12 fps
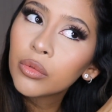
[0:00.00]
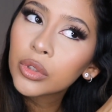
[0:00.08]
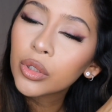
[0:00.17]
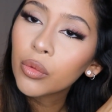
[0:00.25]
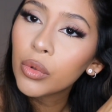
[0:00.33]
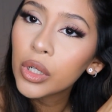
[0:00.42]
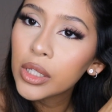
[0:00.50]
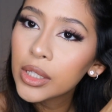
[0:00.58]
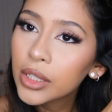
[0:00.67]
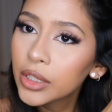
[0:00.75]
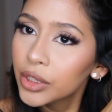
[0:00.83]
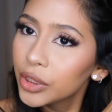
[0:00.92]
So
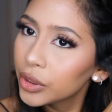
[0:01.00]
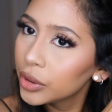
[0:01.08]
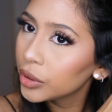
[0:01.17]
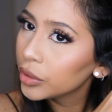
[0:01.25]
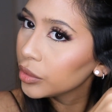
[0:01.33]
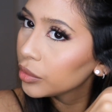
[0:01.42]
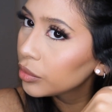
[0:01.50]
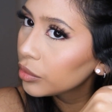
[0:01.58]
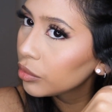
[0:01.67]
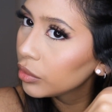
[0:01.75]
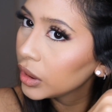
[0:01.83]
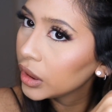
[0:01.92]
1, 2,
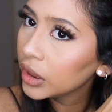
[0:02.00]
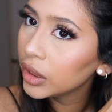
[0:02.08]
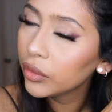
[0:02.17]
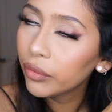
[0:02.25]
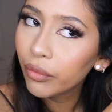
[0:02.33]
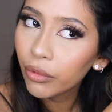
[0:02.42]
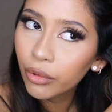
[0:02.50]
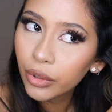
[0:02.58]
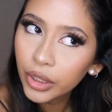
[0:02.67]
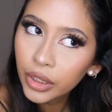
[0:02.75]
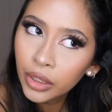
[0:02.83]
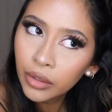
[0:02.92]
3,
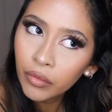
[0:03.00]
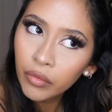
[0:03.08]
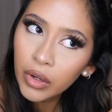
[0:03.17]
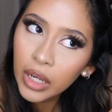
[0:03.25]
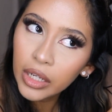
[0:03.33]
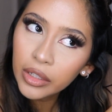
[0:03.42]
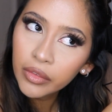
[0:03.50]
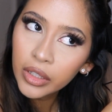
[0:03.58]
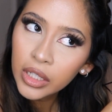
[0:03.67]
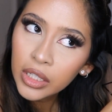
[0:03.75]
4, 5,